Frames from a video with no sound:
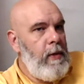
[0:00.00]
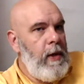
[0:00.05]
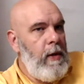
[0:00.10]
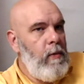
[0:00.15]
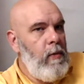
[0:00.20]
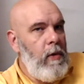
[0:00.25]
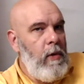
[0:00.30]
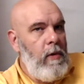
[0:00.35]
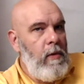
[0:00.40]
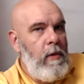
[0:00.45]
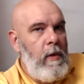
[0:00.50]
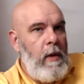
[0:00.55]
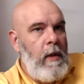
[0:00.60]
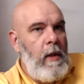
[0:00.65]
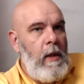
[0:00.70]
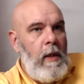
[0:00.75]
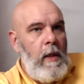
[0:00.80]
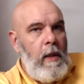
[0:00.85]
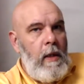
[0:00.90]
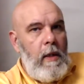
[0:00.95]
that will
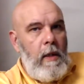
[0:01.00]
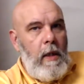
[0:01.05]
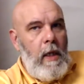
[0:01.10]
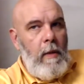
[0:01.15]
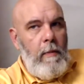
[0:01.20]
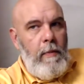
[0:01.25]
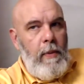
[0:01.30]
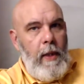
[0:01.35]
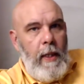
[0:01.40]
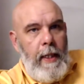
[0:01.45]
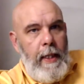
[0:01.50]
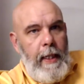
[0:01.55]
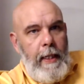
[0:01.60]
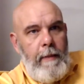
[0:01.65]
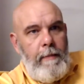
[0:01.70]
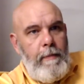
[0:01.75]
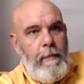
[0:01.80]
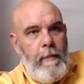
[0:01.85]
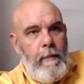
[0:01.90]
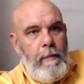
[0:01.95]

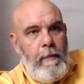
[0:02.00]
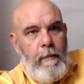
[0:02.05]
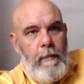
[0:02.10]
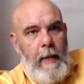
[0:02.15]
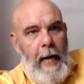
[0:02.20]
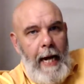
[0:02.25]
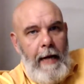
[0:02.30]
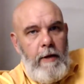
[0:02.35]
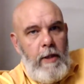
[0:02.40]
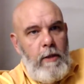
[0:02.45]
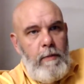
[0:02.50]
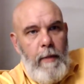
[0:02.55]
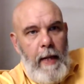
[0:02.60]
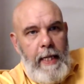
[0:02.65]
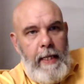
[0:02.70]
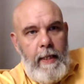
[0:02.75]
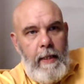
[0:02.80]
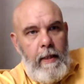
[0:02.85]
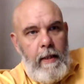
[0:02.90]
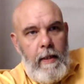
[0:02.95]
completely
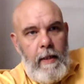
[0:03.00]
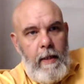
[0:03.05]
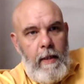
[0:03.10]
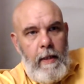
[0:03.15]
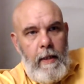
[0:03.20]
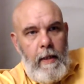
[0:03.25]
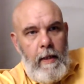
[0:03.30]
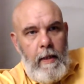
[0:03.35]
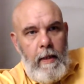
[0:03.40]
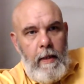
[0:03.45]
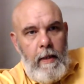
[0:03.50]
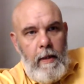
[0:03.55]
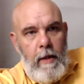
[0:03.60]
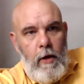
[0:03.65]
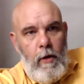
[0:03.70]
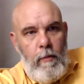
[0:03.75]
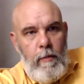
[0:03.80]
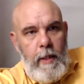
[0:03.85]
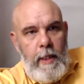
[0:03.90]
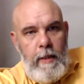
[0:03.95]
outspend the
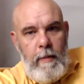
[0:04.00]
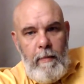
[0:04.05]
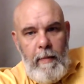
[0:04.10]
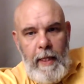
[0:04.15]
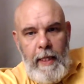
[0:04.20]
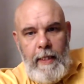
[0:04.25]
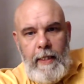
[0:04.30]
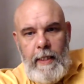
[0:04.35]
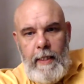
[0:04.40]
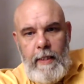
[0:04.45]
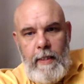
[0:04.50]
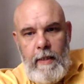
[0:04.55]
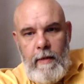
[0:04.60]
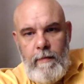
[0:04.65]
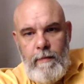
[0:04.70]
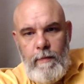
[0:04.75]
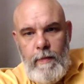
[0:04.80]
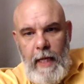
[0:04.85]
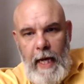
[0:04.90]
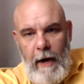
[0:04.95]
company's ability
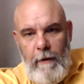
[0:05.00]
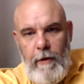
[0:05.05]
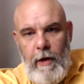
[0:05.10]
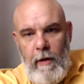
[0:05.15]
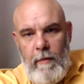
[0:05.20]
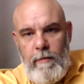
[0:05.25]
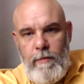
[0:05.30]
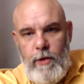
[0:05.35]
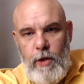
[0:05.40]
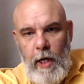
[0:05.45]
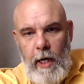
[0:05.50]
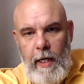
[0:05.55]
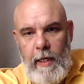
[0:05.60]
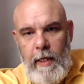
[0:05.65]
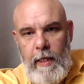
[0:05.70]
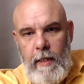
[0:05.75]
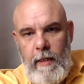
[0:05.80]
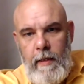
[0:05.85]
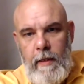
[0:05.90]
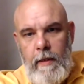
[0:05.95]
to carry on
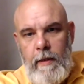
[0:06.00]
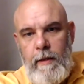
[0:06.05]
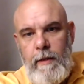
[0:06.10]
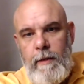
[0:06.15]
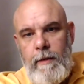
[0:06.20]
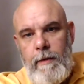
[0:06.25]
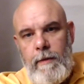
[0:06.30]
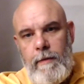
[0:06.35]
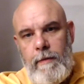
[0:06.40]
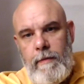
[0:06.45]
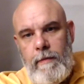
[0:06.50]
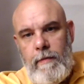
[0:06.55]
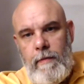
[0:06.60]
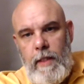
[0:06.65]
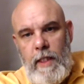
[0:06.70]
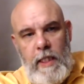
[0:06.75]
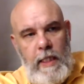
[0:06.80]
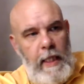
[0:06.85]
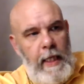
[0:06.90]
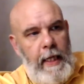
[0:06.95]
trading. You
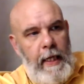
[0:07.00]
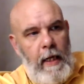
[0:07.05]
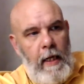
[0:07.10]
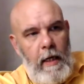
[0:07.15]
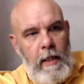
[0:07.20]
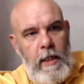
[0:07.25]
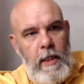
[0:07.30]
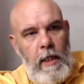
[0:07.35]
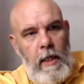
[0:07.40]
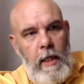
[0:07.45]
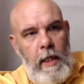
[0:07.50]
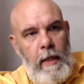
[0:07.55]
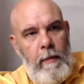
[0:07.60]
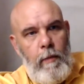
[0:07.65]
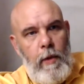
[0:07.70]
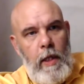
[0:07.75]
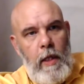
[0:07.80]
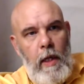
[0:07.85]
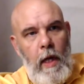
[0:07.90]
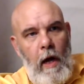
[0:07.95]
see, and certainly
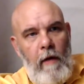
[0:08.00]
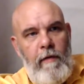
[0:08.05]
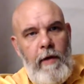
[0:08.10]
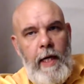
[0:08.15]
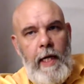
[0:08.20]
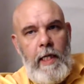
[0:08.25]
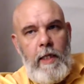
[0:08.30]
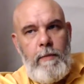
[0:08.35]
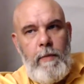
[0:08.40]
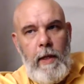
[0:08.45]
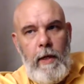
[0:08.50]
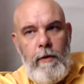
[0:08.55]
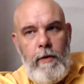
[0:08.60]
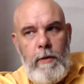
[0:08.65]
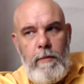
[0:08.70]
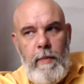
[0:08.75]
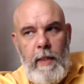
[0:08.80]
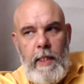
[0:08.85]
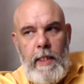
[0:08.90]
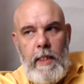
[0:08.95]
with a lot of
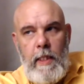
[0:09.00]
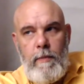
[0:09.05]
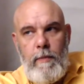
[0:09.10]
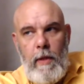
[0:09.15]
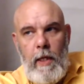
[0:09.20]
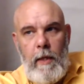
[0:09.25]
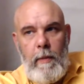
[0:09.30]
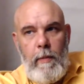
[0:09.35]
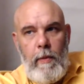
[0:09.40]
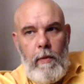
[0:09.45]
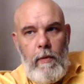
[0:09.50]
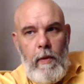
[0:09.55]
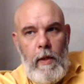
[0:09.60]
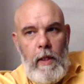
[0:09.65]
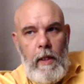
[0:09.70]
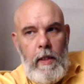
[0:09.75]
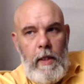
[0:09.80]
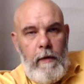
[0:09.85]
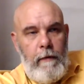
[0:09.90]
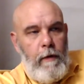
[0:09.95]
inexperienced business people,
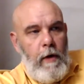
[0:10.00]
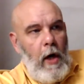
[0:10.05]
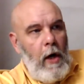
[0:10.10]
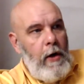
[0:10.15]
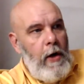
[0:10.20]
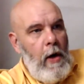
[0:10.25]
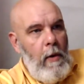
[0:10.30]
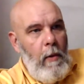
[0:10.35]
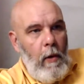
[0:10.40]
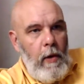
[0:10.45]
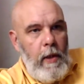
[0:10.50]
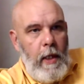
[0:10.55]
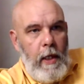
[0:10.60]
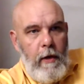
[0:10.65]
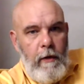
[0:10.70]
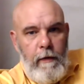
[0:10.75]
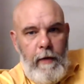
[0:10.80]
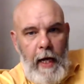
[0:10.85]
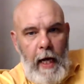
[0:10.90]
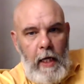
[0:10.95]
they've got no
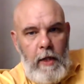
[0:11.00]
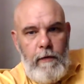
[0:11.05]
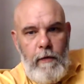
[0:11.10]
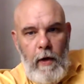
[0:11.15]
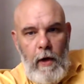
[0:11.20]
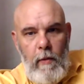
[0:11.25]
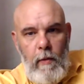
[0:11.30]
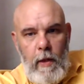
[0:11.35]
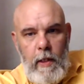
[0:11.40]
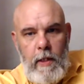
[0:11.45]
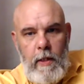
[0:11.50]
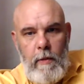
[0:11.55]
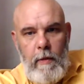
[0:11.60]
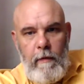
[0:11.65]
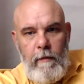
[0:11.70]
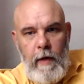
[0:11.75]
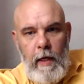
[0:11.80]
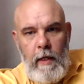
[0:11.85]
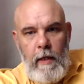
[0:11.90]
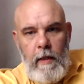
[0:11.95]
idea of cash flow
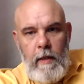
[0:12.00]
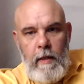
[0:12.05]
whatsoever.